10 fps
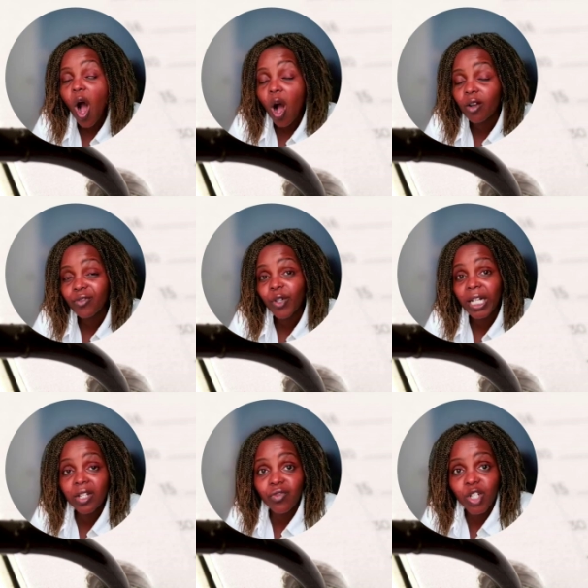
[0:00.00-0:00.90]
for an
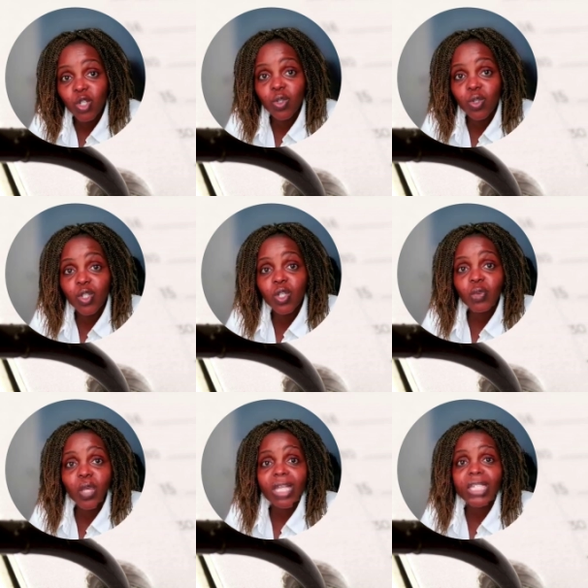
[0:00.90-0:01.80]
individual to wait
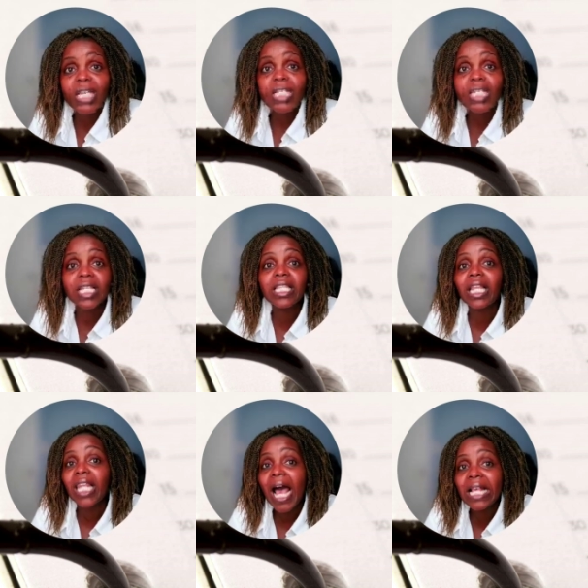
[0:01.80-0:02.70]
until the last
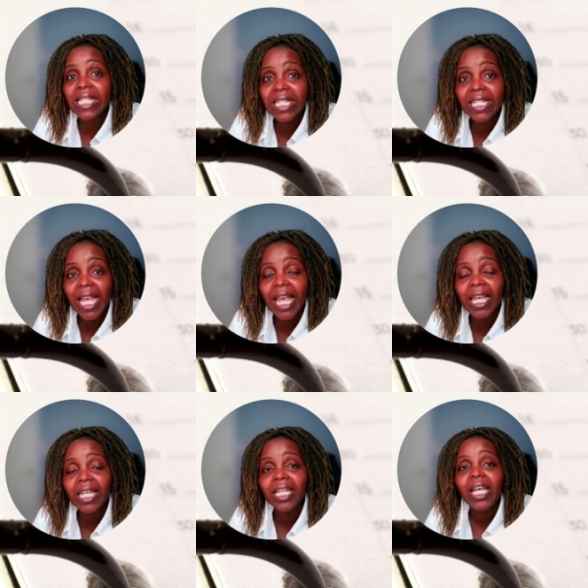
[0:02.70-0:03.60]
day
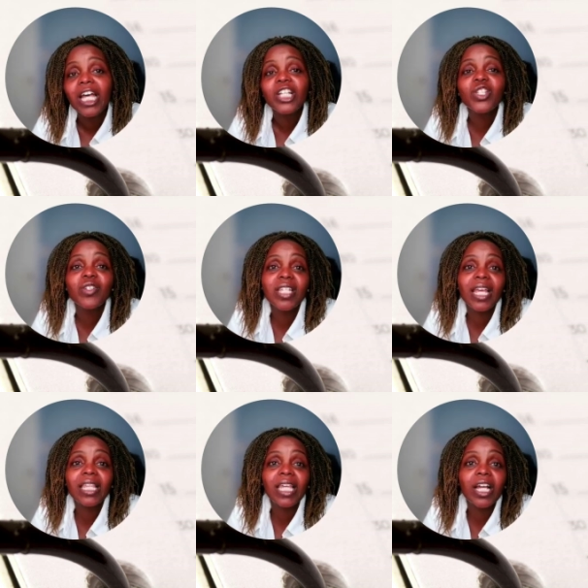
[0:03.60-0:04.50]
to take their
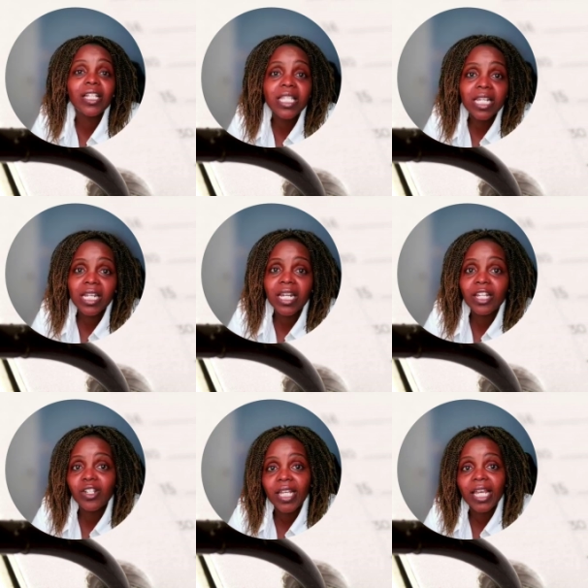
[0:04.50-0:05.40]
continuing
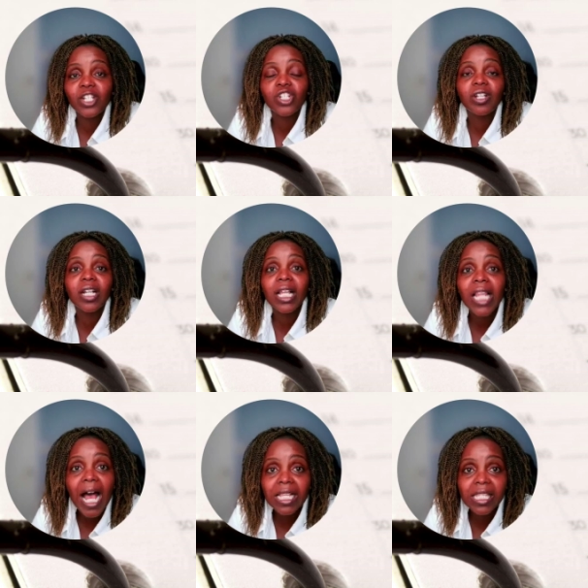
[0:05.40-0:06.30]
education
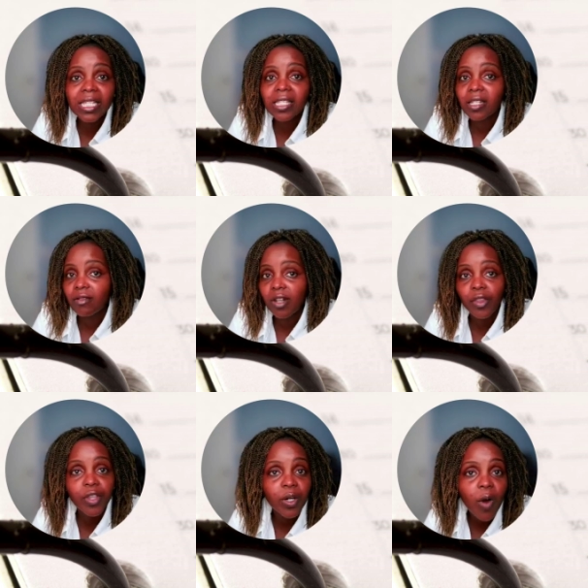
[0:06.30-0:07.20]
classes. Nothing
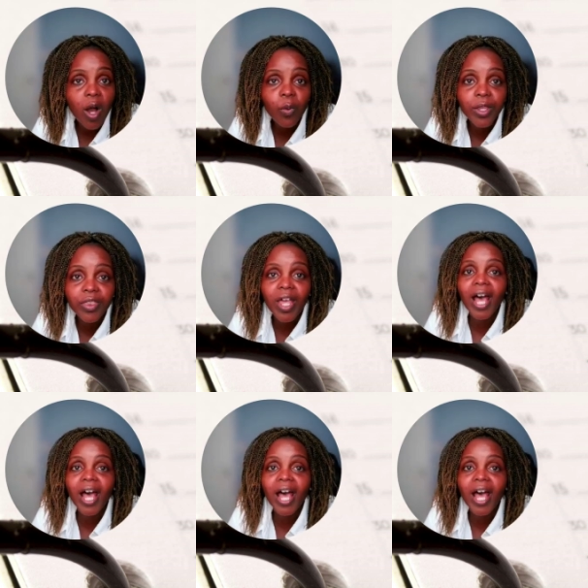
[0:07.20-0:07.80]
wrong with that.